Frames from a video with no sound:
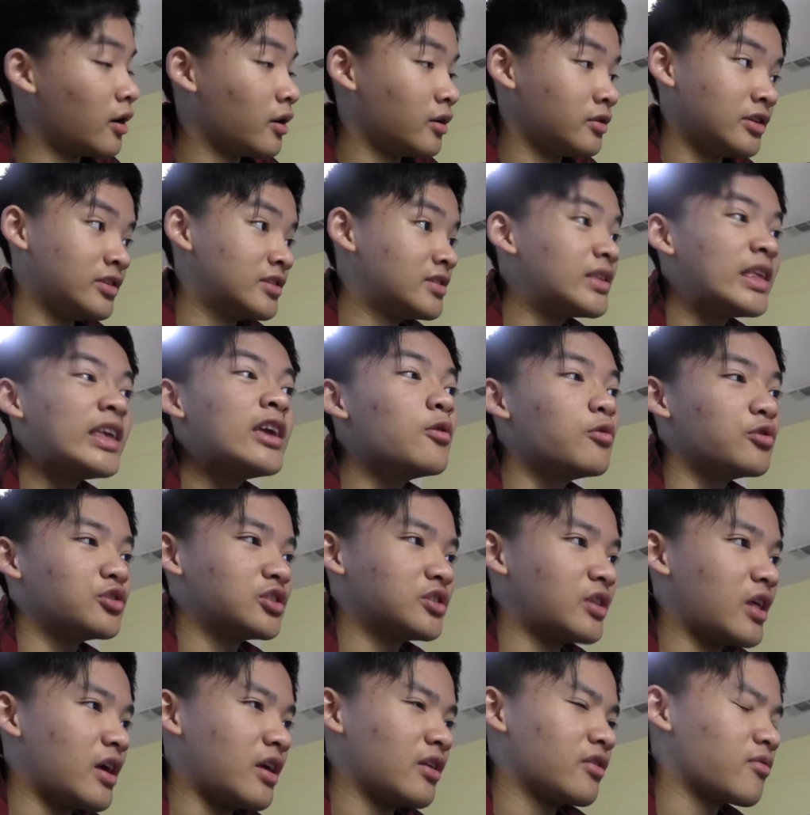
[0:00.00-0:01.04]
distinguish
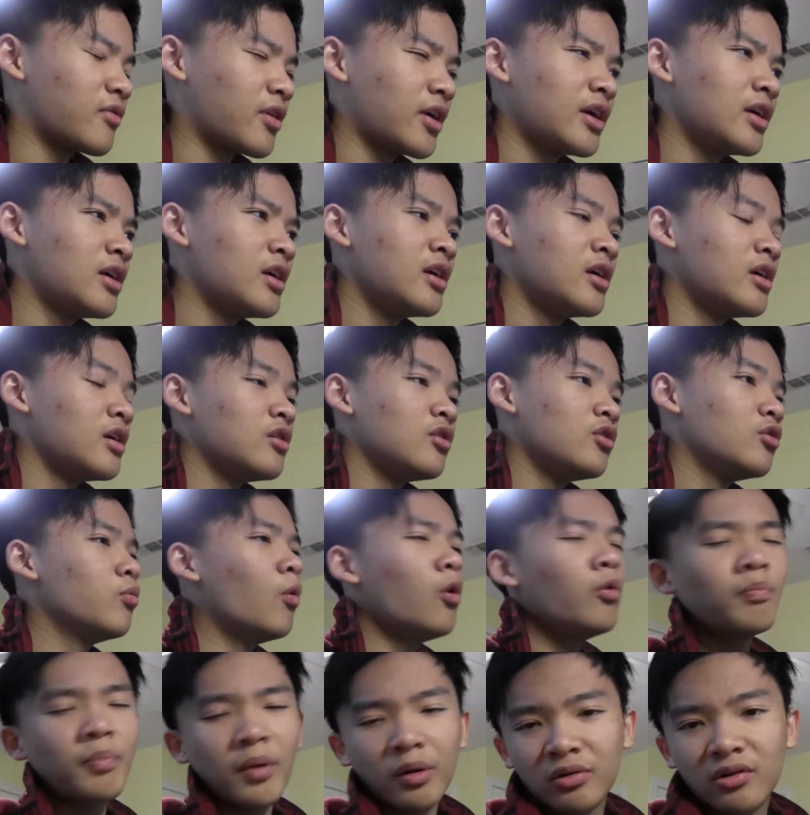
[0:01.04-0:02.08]
things, right? You
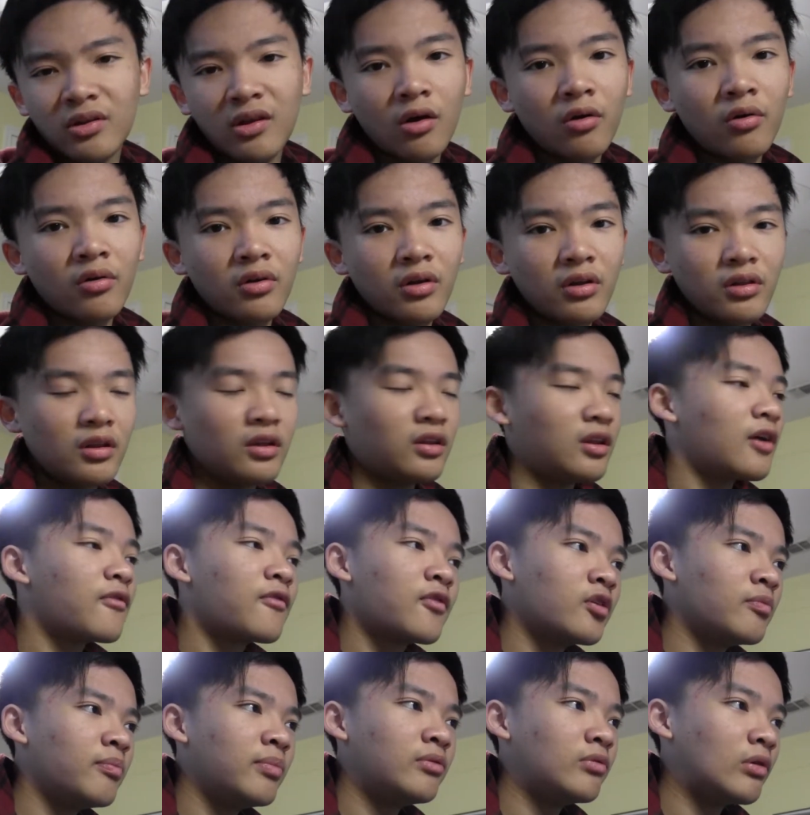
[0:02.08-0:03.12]
won't be able to tell the
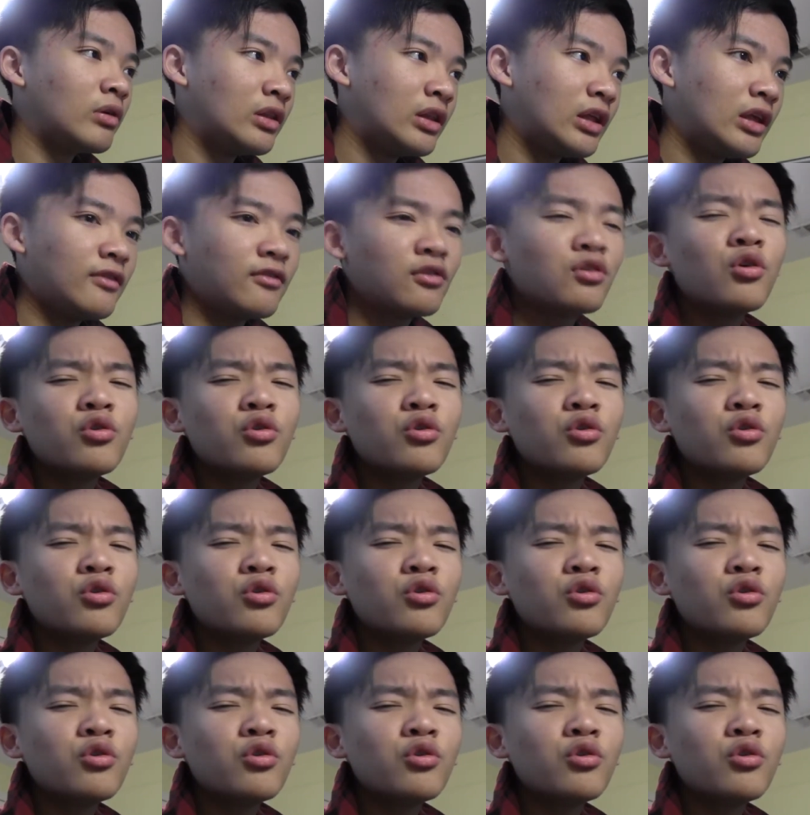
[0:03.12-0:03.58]
difference between leaves.